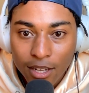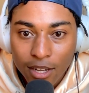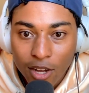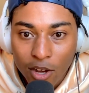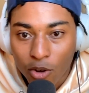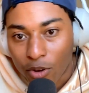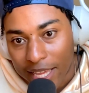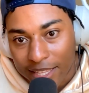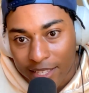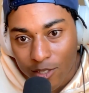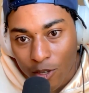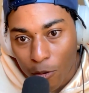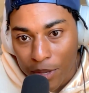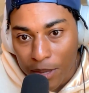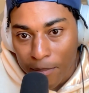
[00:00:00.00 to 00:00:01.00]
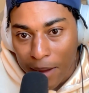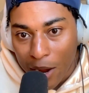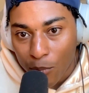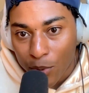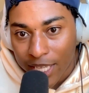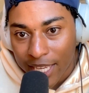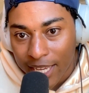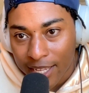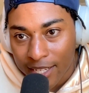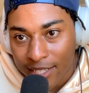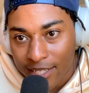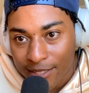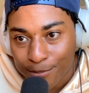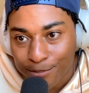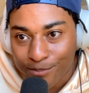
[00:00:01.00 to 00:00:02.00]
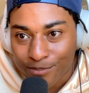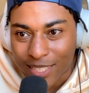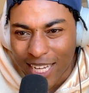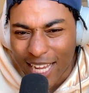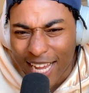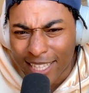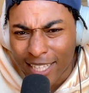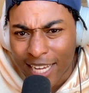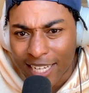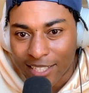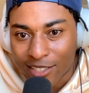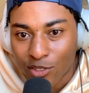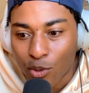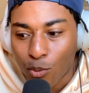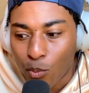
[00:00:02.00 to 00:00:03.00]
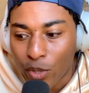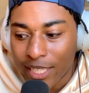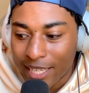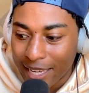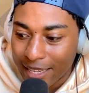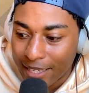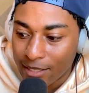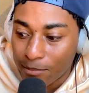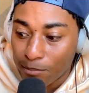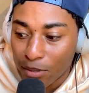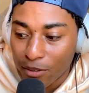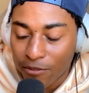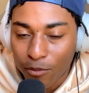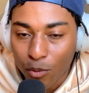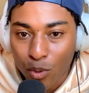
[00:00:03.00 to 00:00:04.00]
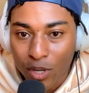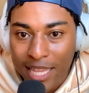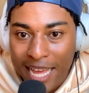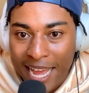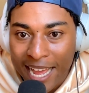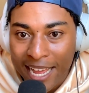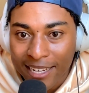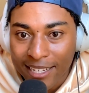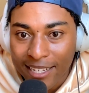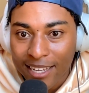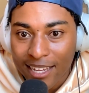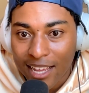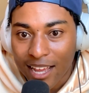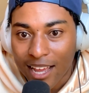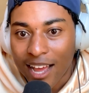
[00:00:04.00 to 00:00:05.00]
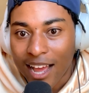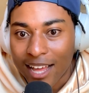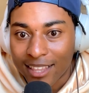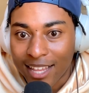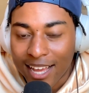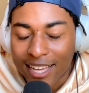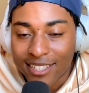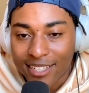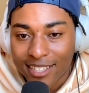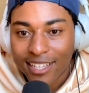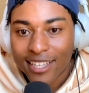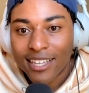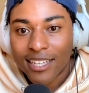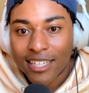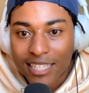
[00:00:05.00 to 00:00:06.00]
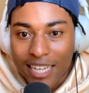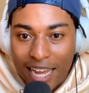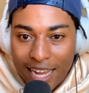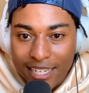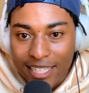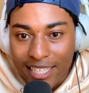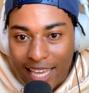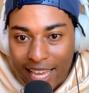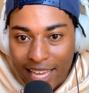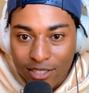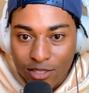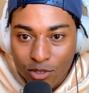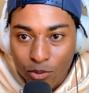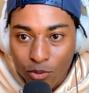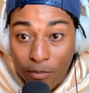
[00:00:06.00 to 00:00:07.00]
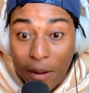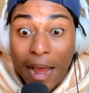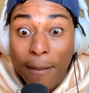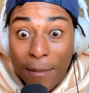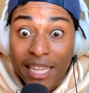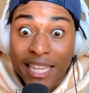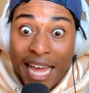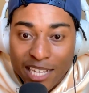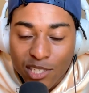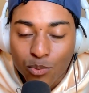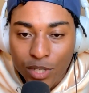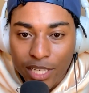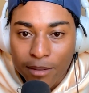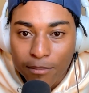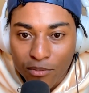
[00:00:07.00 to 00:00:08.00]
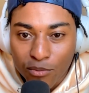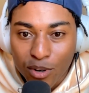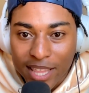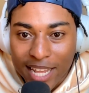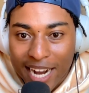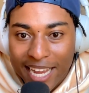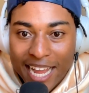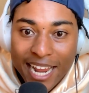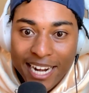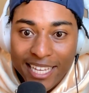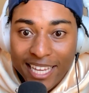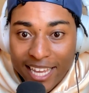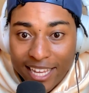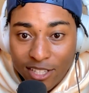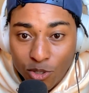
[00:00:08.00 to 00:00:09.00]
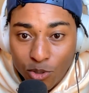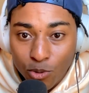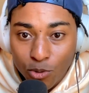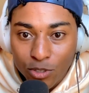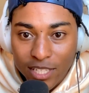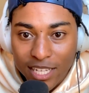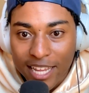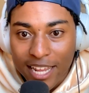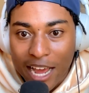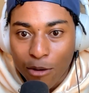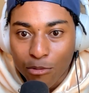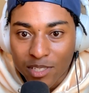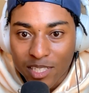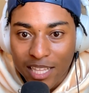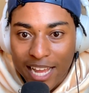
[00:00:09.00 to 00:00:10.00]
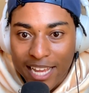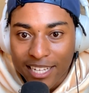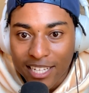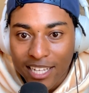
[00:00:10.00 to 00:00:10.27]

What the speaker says: okay, this gonna be my weekend. And like the weekend before that, I like kind of canceled my last weekend before that. I kind of canceled and I was like,